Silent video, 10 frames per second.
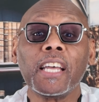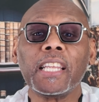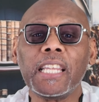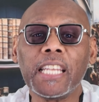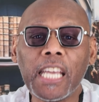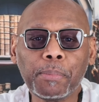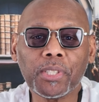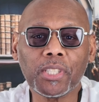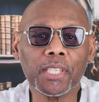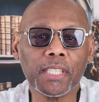leaps
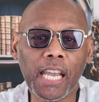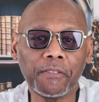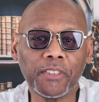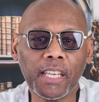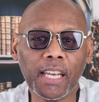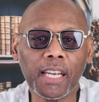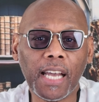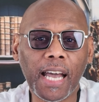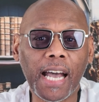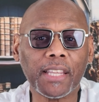to safety
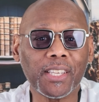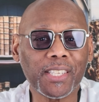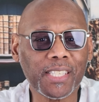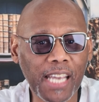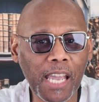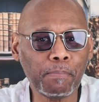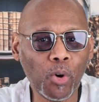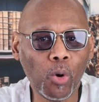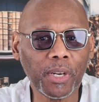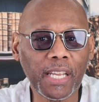at the same
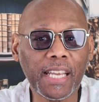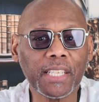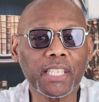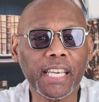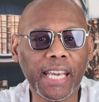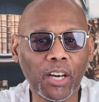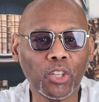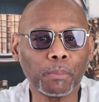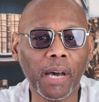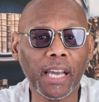moment he is
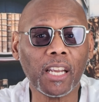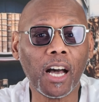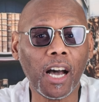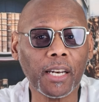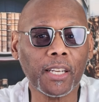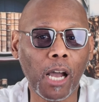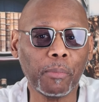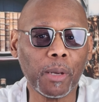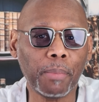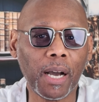killed by an
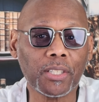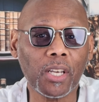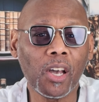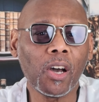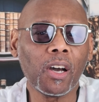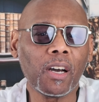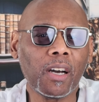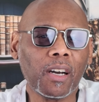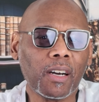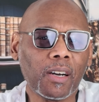oncoming bus,
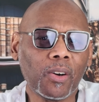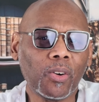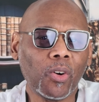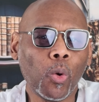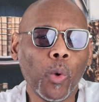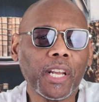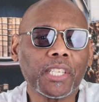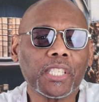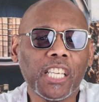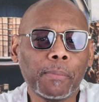or when a
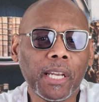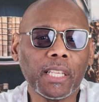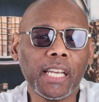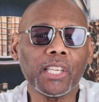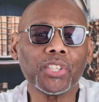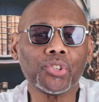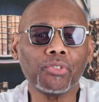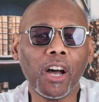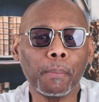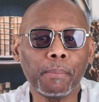seemingly
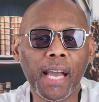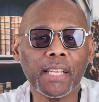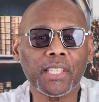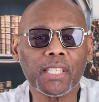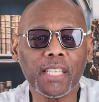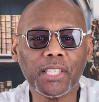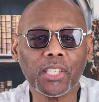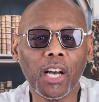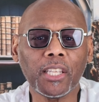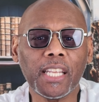distraught man sits
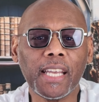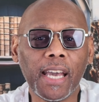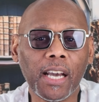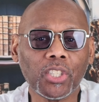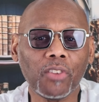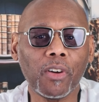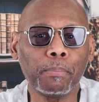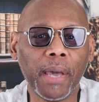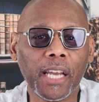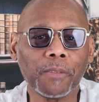on the edge of a
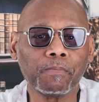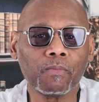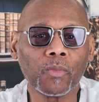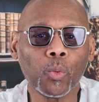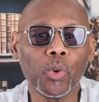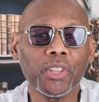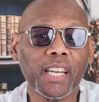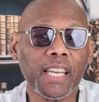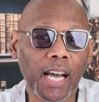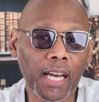bed with a
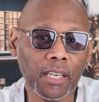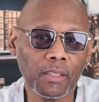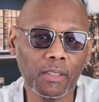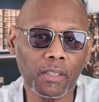gun,